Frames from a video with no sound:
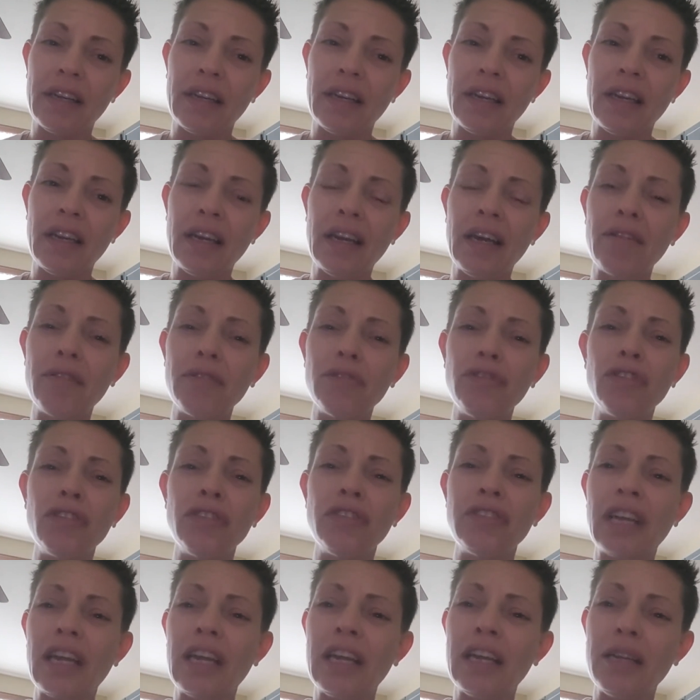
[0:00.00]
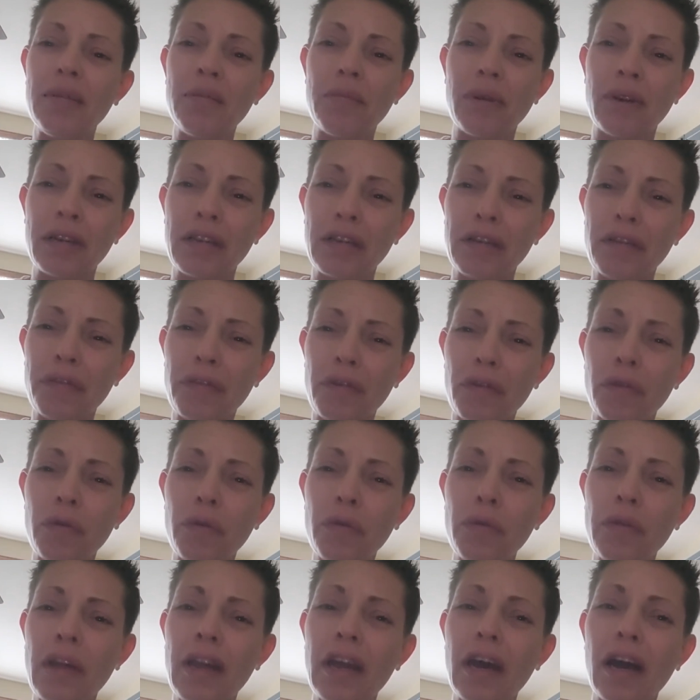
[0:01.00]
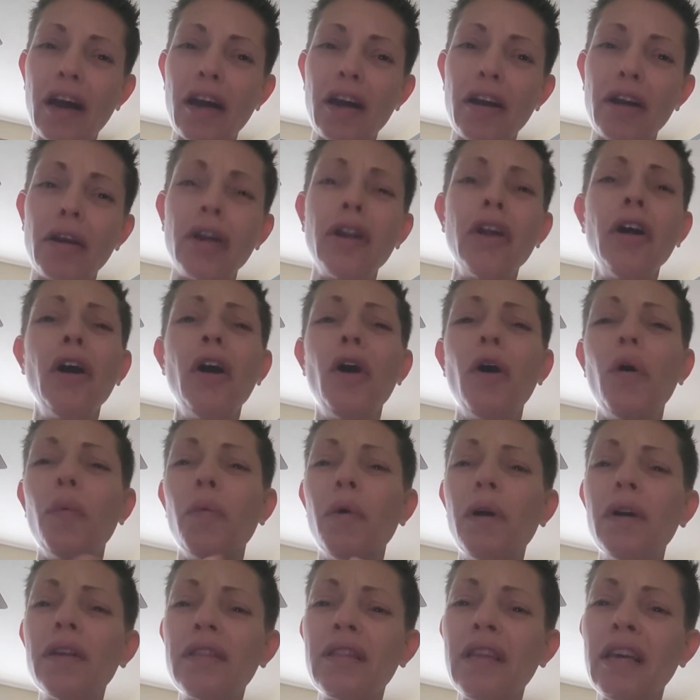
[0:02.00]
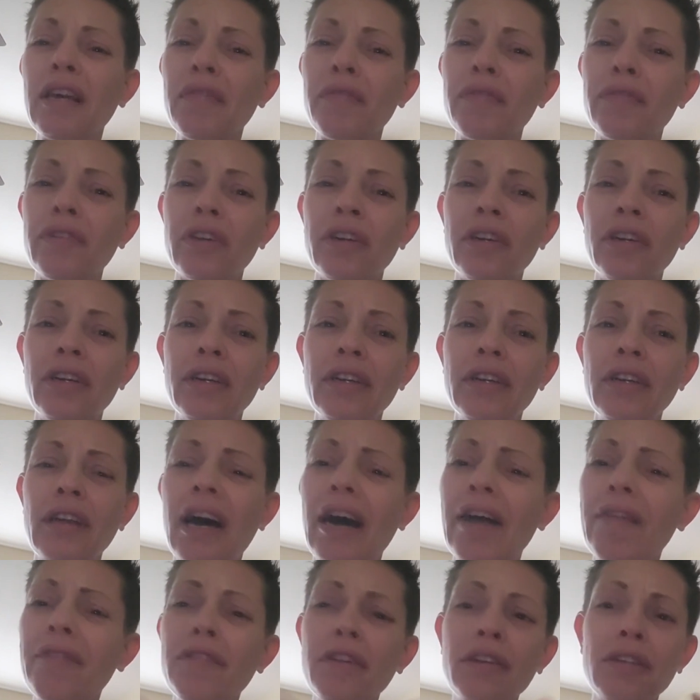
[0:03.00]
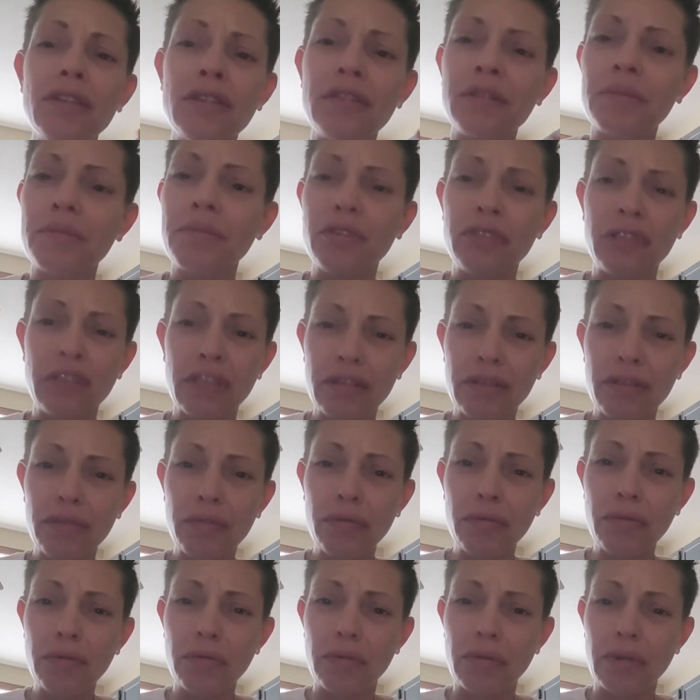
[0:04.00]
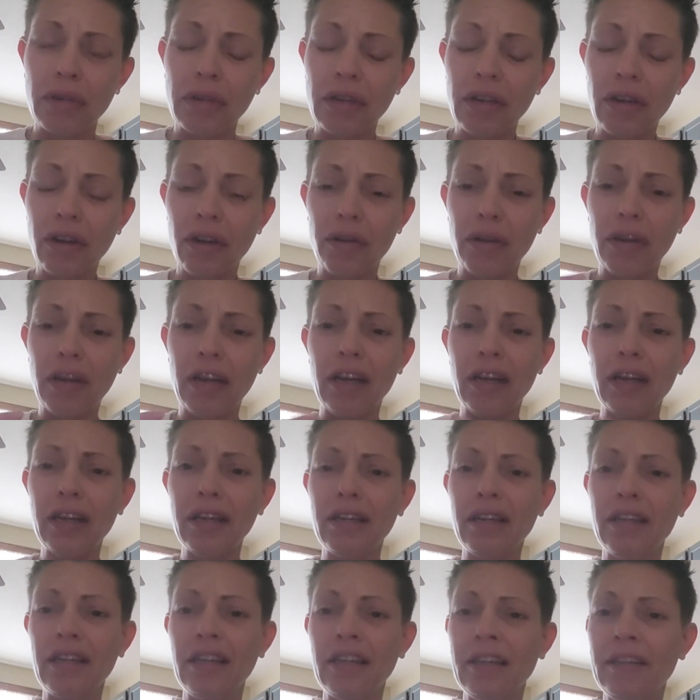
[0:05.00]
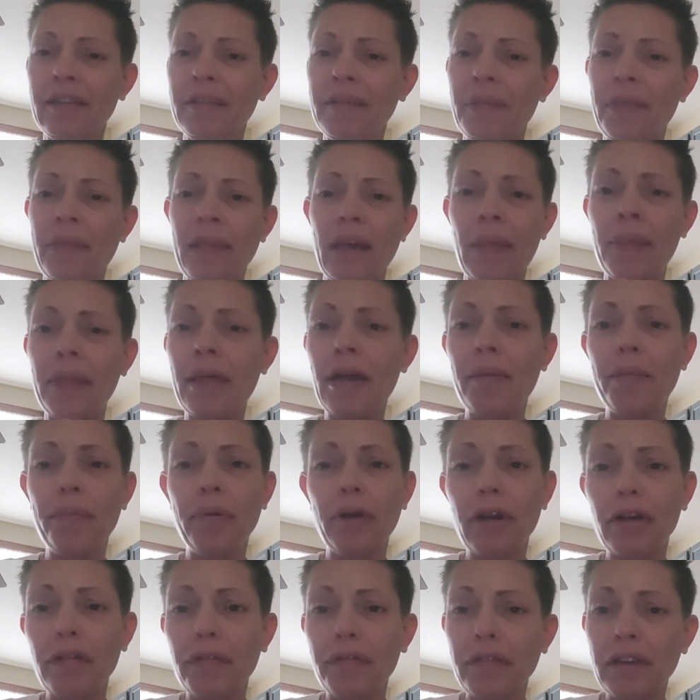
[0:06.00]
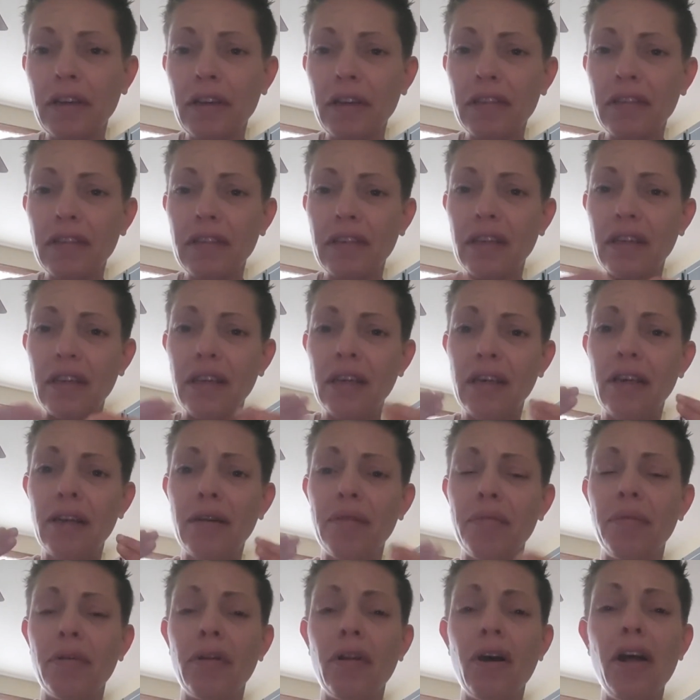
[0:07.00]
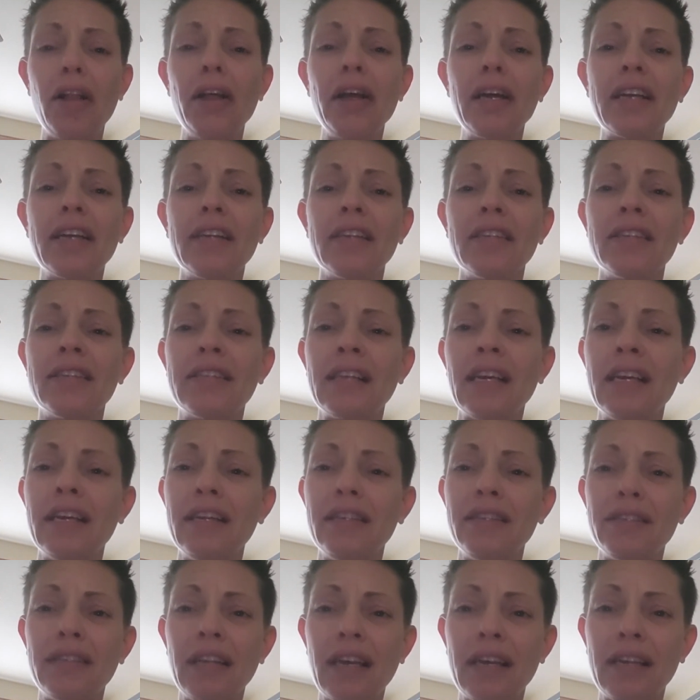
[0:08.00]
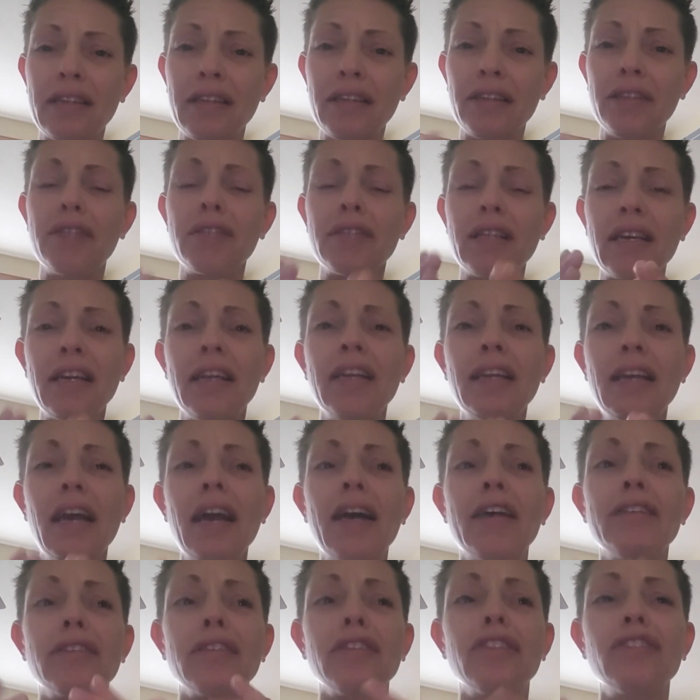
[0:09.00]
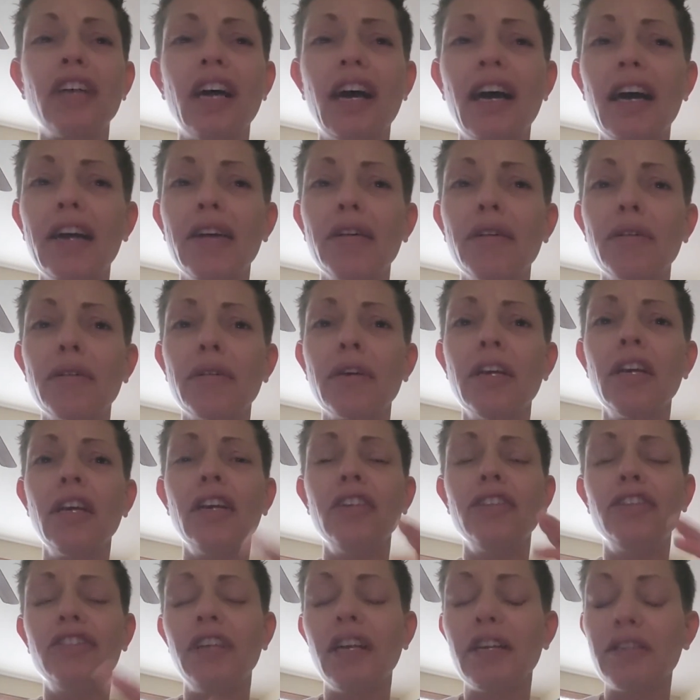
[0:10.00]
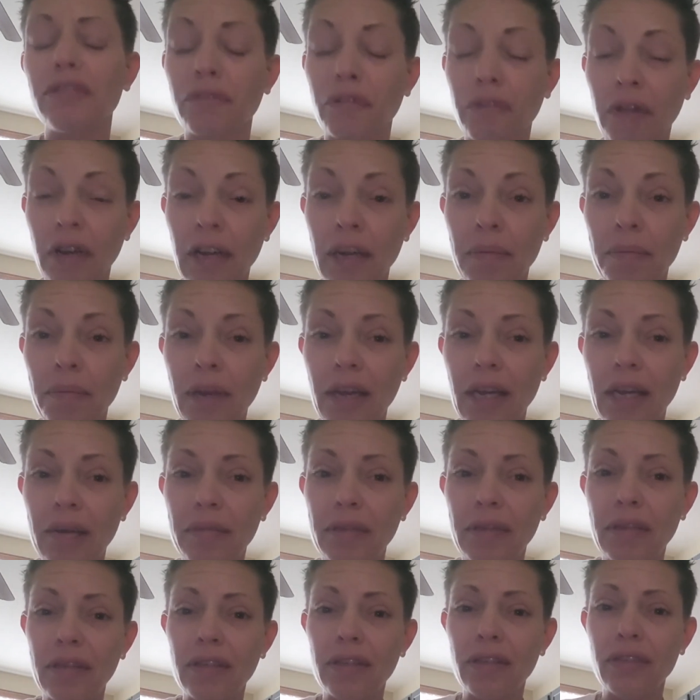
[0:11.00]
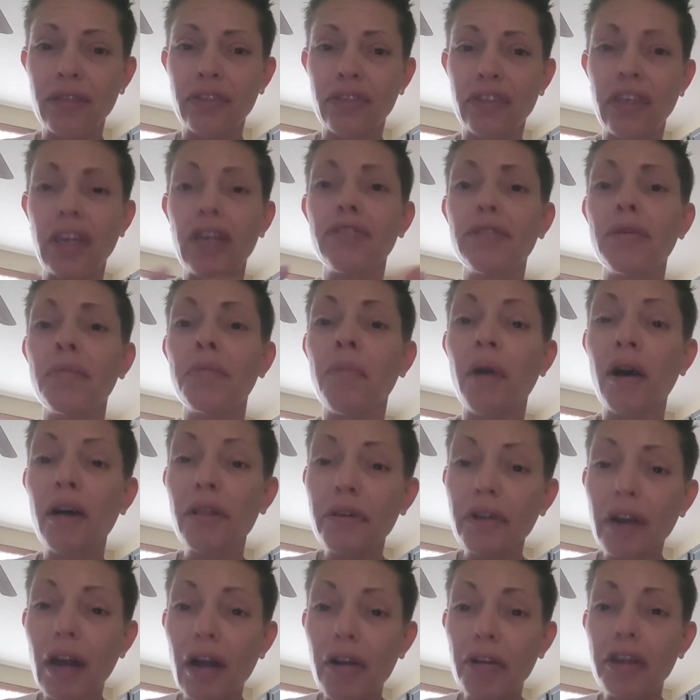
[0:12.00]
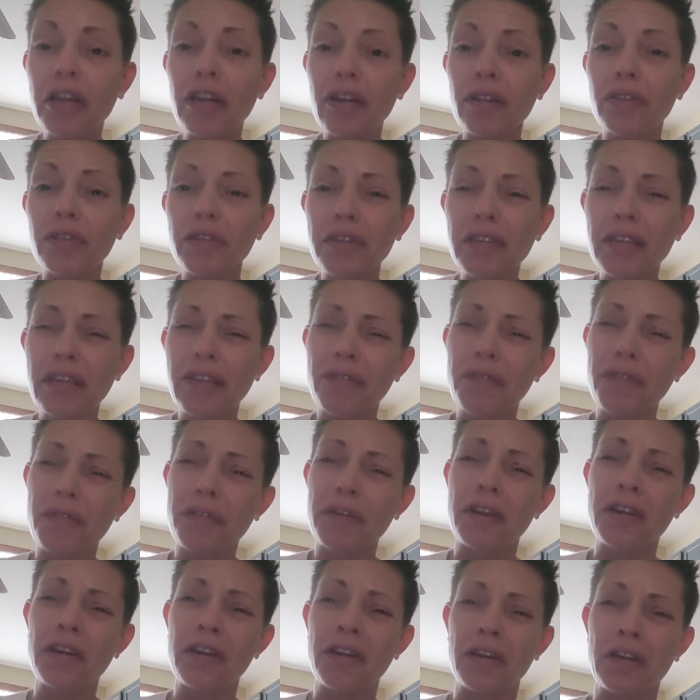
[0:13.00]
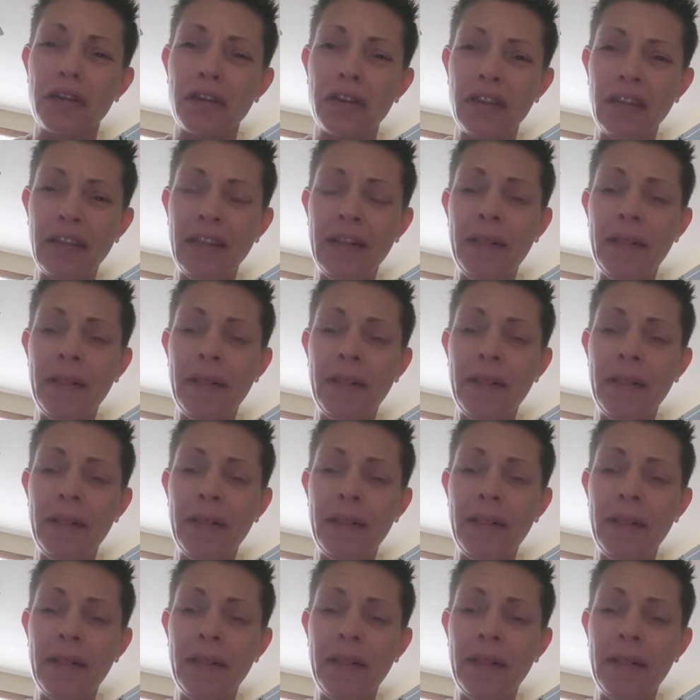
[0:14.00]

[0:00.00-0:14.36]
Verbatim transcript: And I don't judge anybody for who they are, what they've done. I've done some shit too, okay? I'm not perfect, but all I can say is that this lady has a child. She has grandbabies. She has a mother out here looking for her.